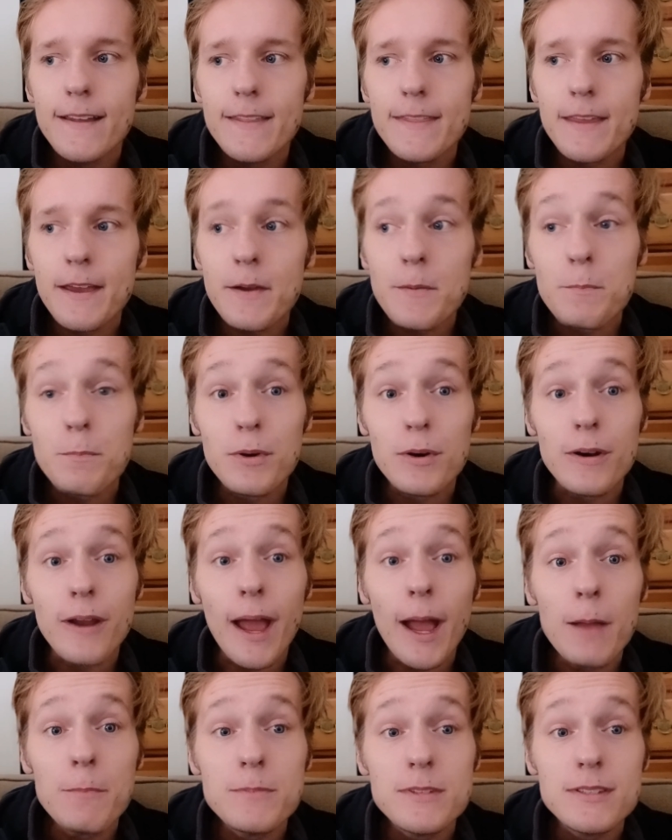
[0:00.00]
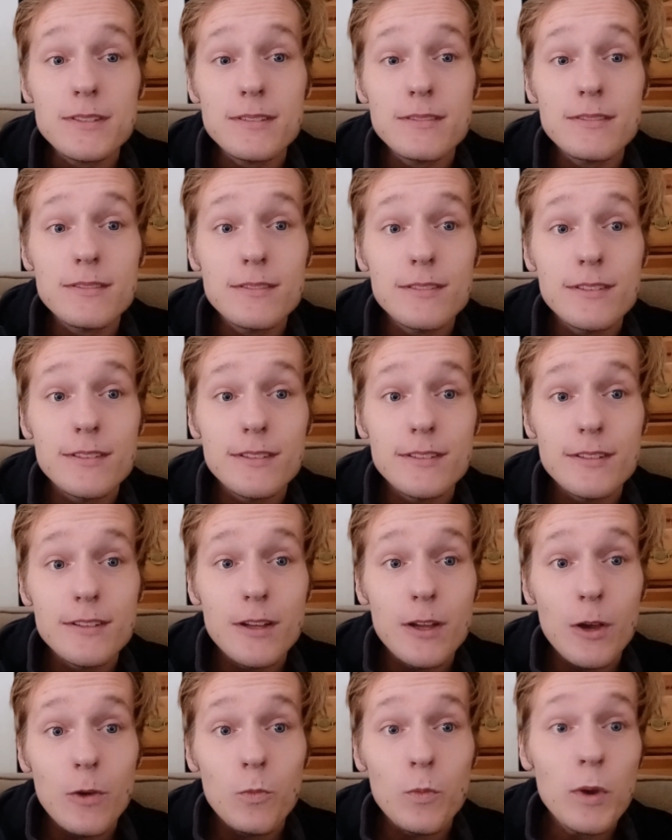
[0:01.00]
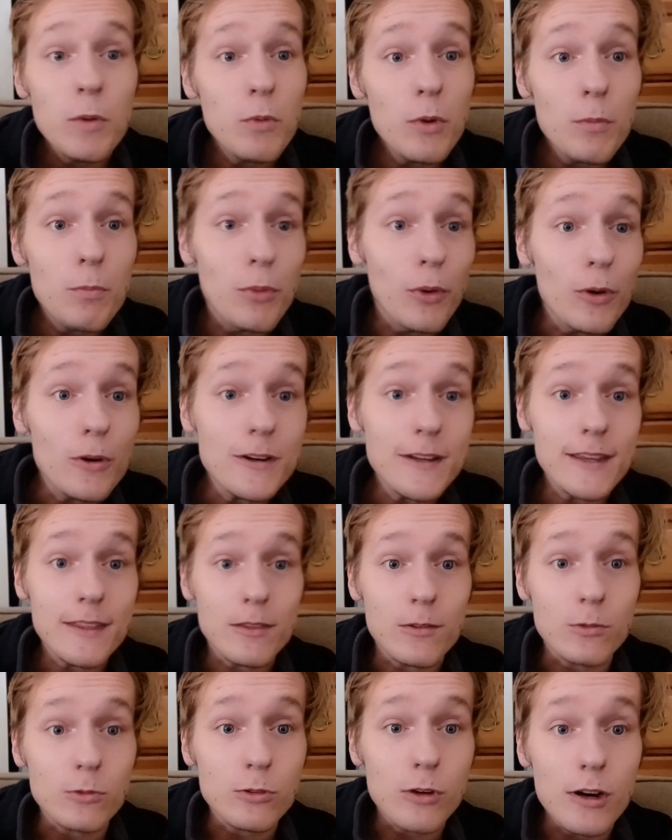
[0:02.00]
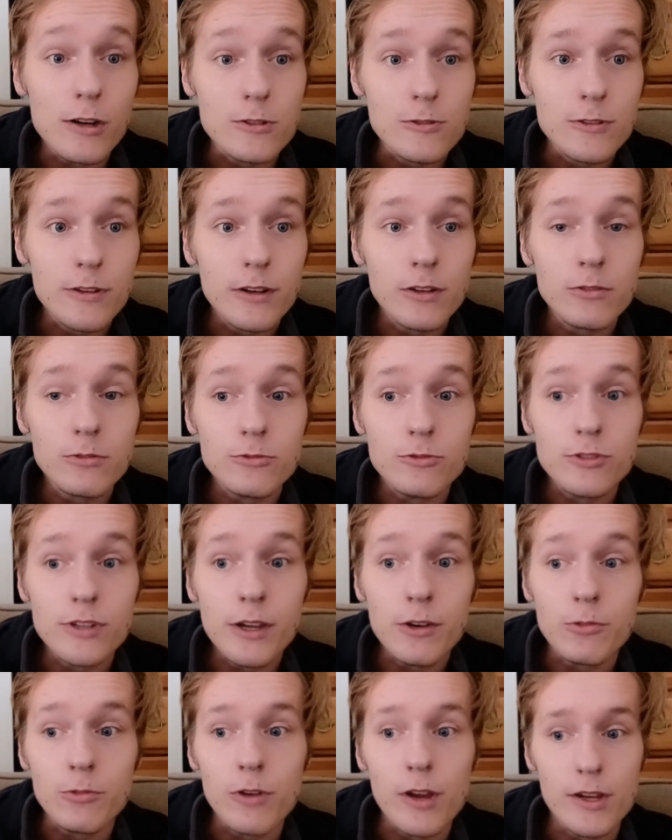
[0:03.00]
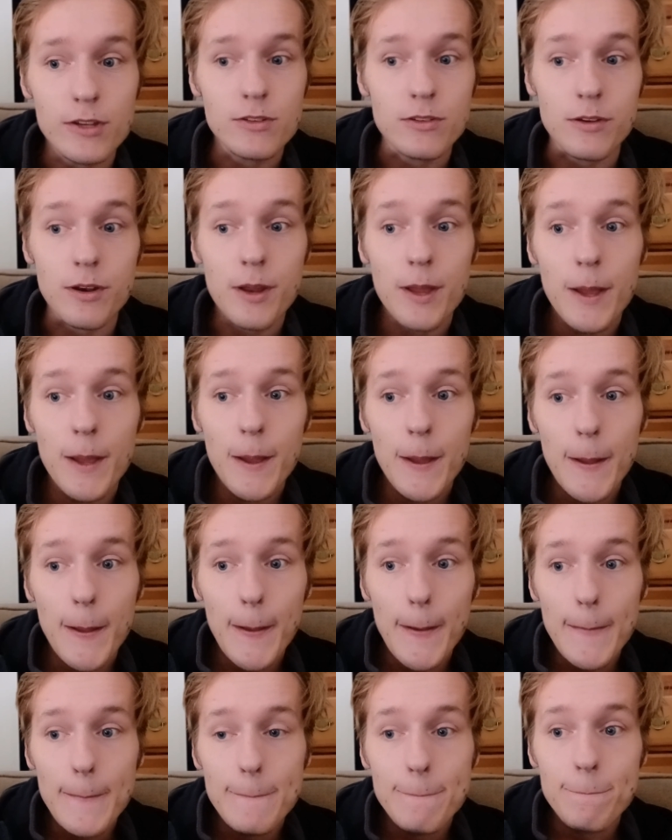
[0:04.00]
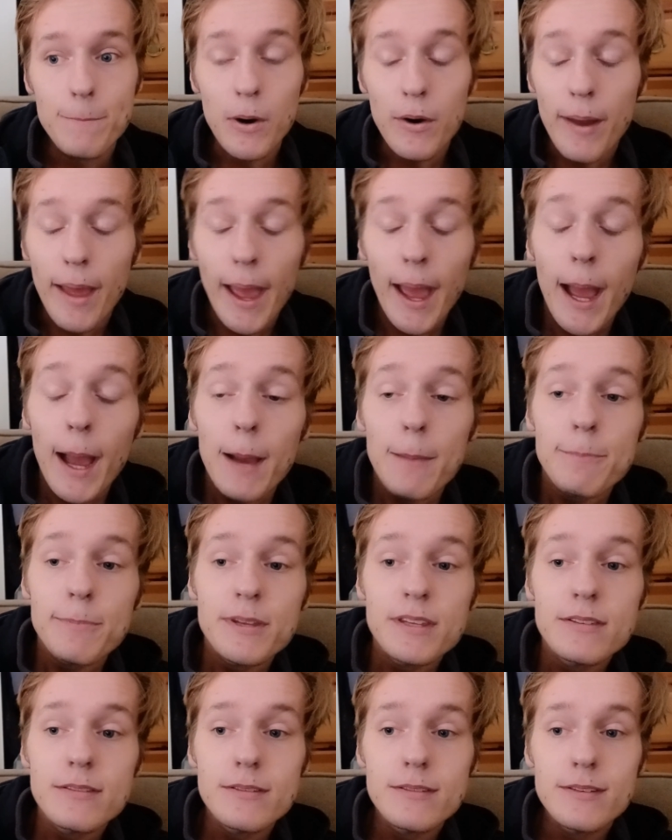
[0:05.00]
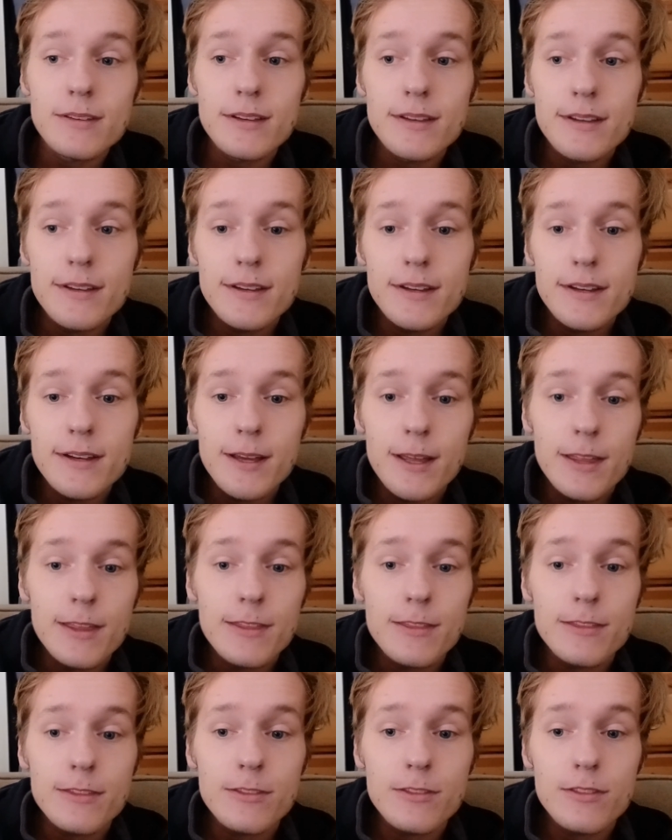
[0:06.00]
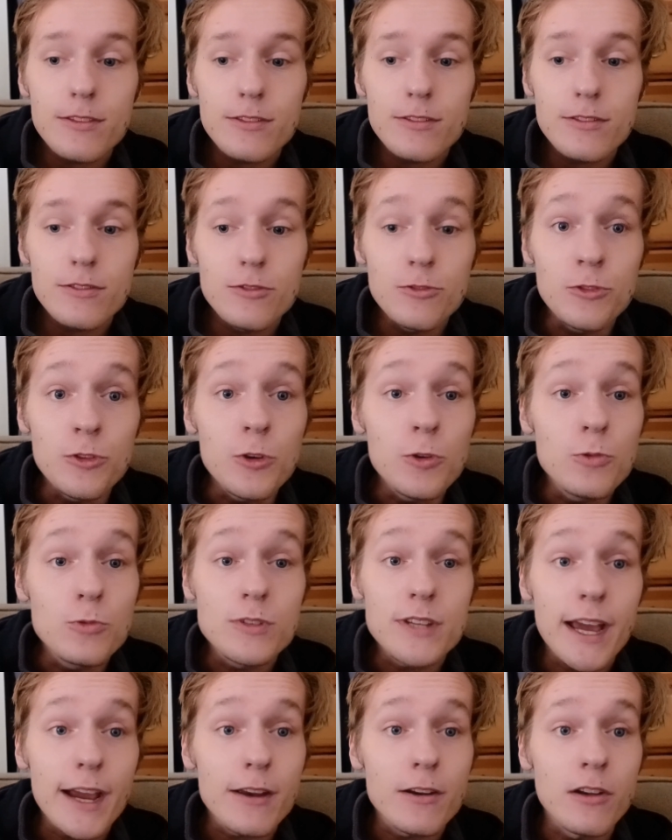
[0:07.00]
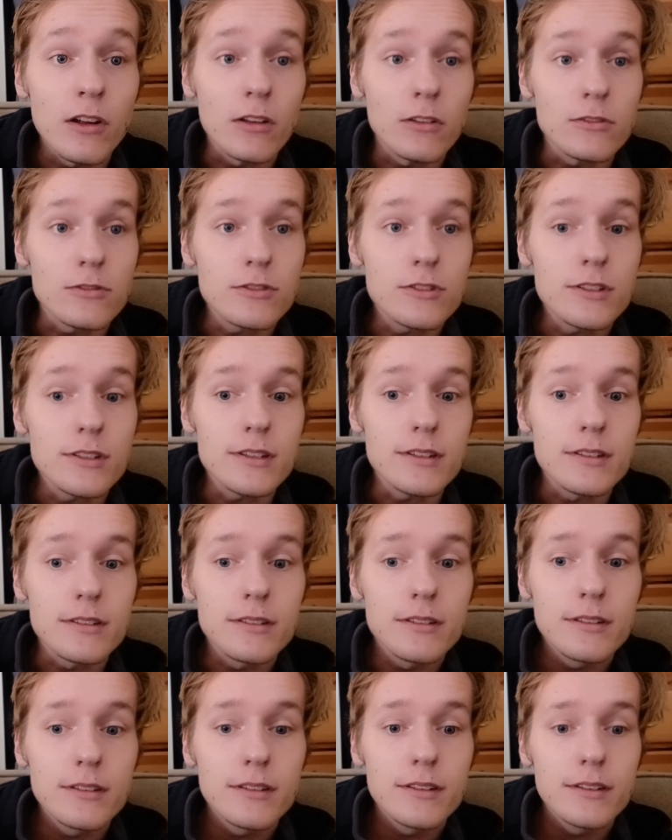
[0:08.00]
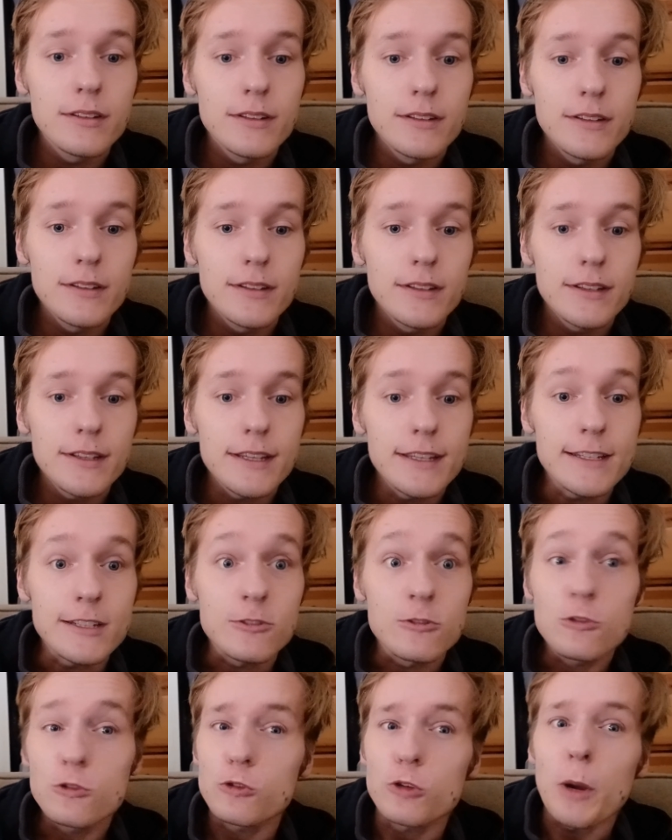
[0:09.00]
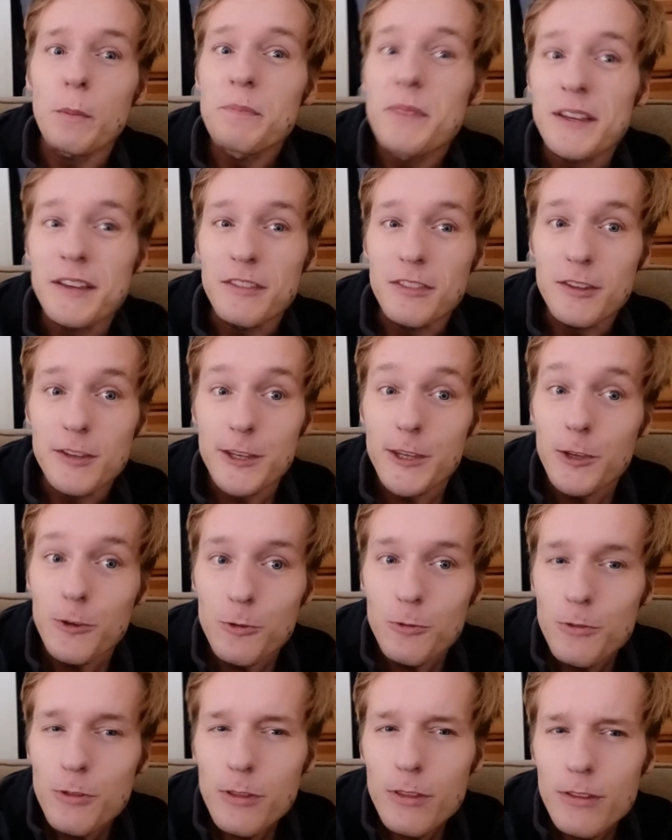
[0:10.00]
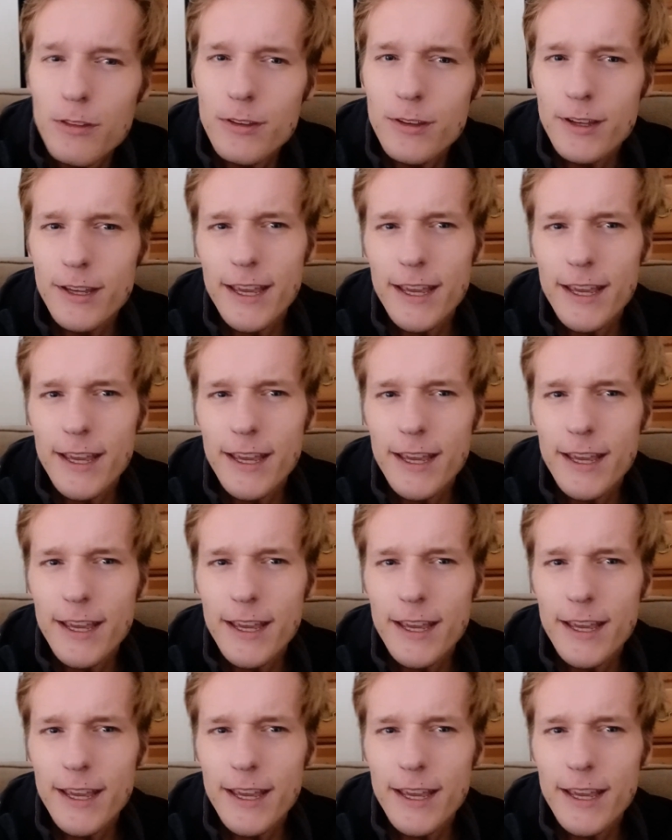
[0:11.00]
That perhaps we were born in the wrong generation. Perhaps new technology is corrupting the youth.